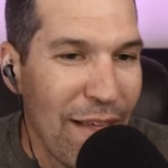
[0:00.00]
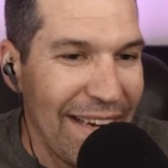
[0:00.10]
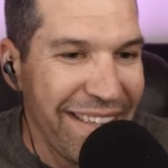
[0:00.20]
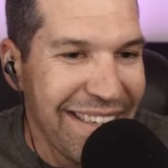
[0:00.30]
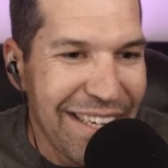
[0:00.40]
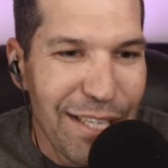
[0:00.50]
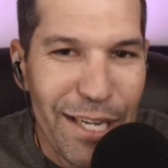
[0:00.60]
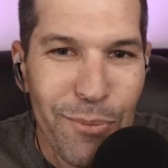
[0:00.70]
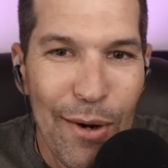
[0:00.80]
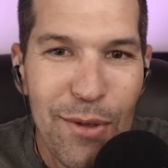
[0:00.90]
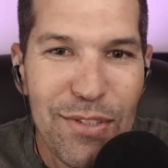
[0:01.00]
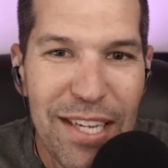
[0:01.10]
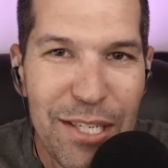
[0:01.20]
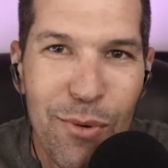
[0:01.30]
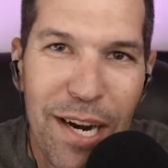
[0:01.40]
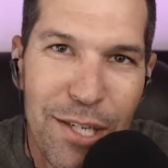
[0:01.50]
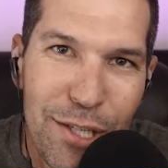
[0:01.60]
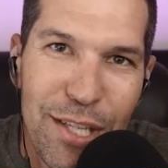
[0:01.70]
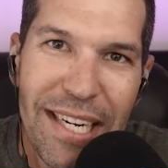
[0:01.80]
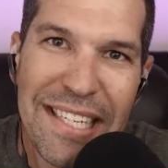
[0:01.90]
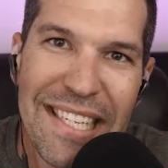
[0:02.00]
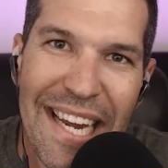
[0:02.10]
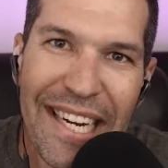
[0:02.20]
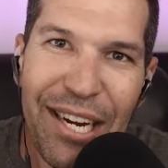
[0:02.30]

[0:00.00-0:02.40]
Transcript: That it's one of those things where I just think it's like,